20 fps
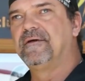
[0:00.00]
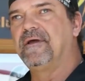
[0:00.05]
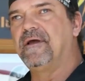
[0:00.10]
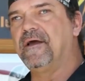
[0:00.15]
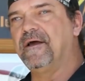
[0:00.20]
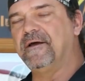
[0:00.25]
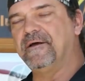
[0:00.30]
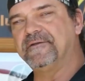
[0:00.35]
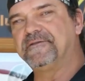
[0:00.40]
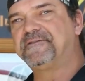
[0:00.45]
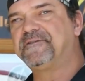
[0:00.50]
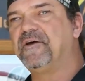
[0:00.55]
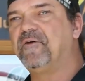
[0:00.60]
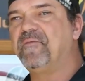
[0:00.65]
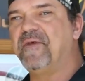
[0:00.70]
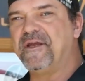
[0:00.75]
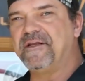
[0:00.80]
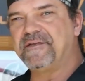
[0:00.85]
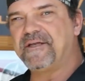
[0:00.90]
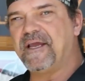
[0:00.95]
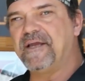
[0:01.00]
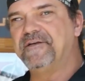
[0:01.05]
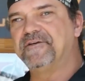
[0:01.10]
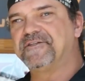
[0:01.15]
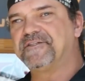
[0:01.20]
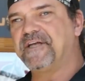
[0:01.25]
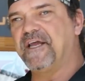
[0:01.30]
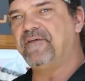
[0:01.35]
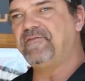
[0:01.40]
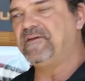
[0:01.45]
and still maintain your
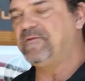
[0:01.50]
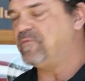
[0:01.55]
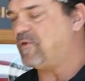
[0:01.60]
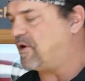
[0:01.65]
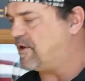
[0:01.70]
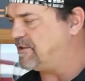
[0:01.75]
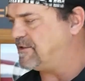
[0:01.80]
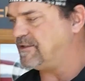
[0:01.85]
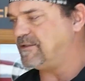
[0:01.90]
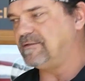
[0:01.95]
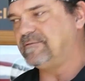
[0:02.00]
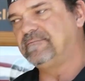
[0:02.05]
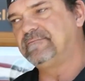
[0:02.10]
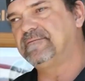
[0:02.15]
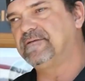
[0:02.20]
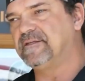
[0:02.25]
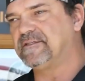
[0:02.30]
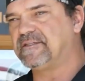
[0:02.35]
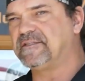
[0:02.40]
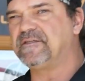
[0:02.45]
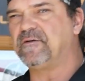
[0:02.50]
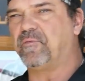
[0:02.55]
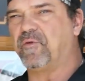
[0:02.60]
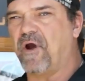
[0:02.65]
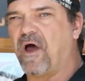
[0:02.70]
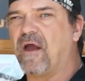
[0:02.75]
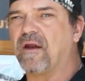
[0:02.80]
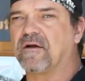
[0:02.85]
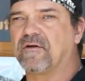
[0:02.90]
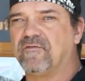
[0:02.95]
safety margin, this is a
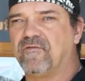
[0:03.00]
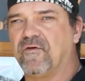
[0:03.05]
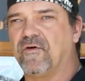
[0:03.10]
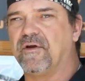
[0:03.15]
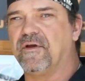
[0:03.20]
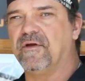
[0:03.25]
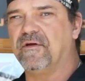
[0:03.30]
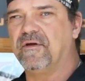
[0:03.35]
product for you.